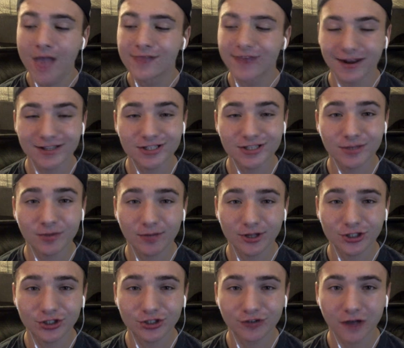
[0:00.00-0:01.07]
That'll tell me how
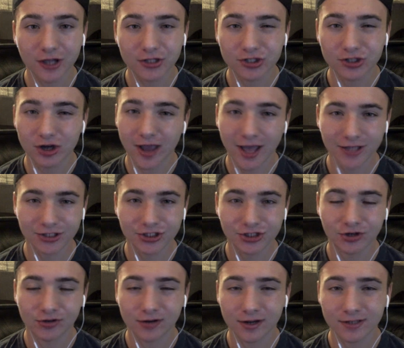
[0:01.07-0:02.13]
much you fans are and
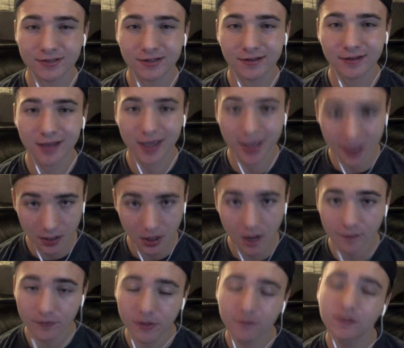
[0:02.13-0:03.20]
stuck around until the end
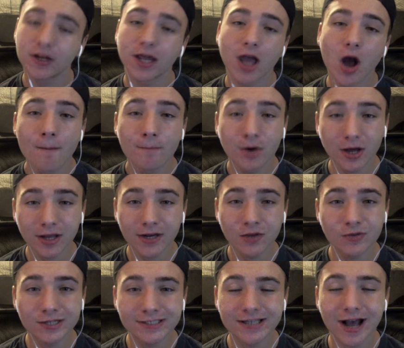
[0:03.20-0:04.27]
of the video. But
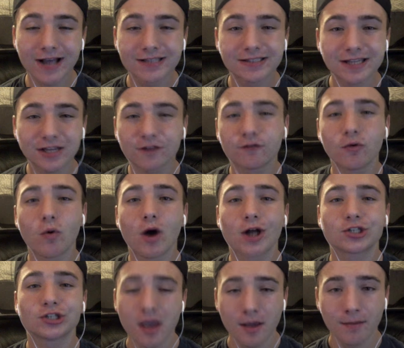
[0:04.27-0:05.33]
anyways, guys, thank you for
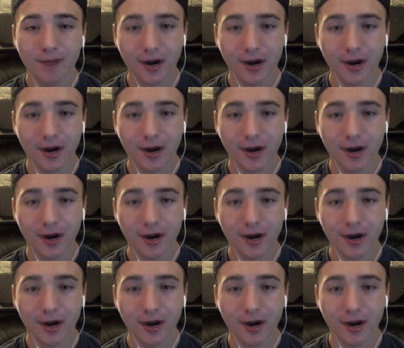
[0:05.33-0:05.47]
watching.